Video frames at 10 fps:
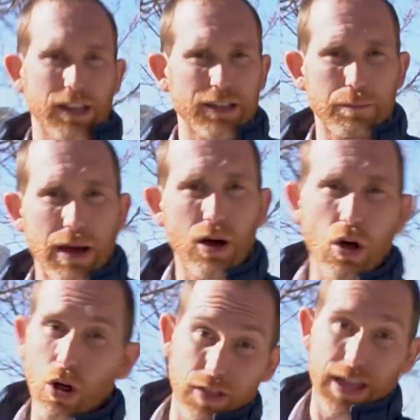click the bell,
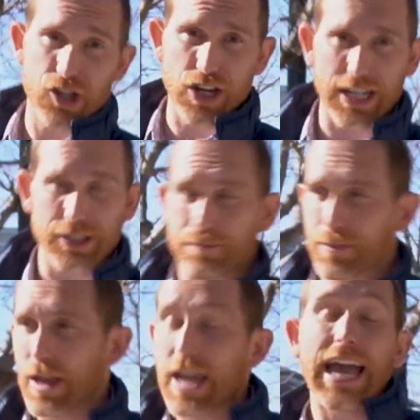all of that jazz.
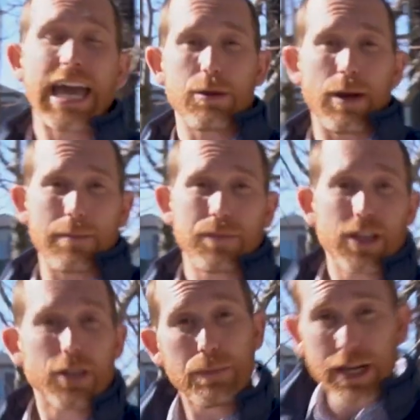Anyway,
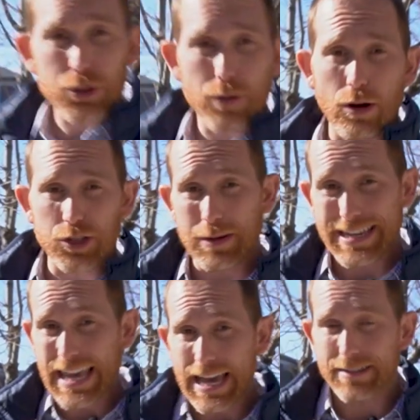the biggest request we
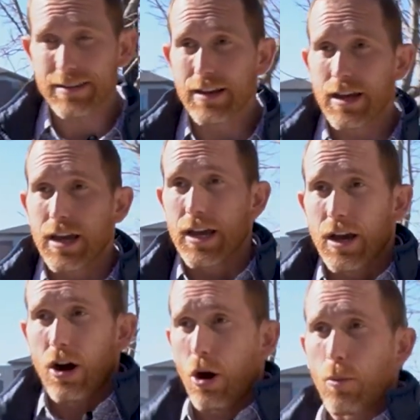get
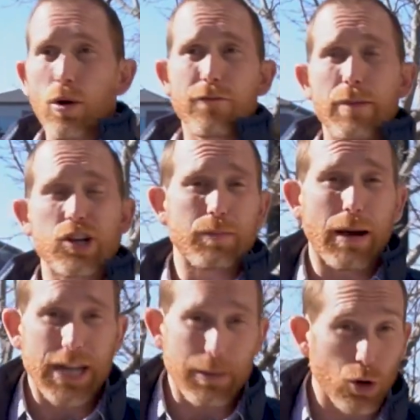are more information
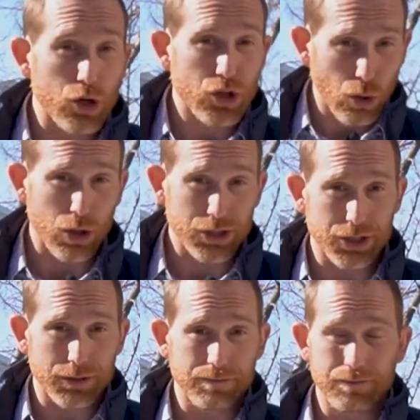about neighborhood
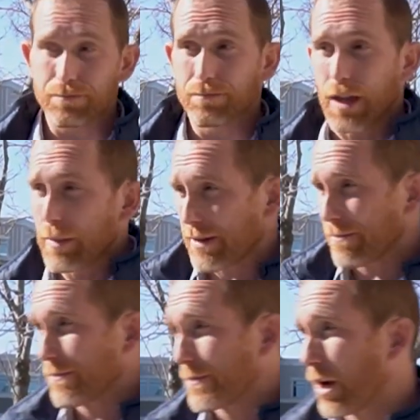tours. I mean,
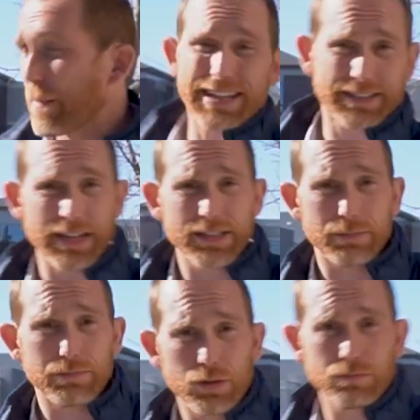you know, it makes sense.
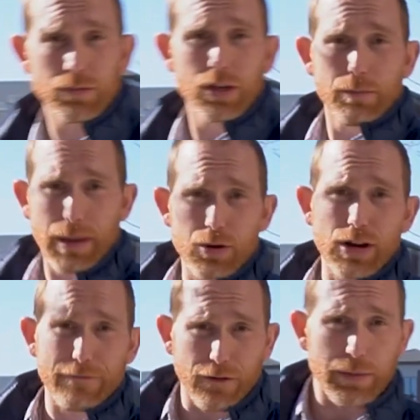If you, maybe you're
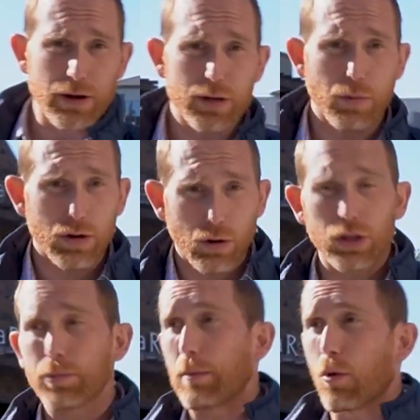not from here, you want to know a
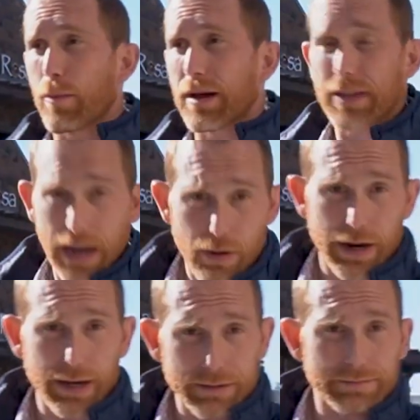little bit more about the
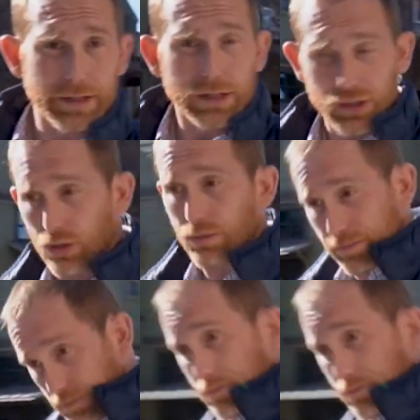area. So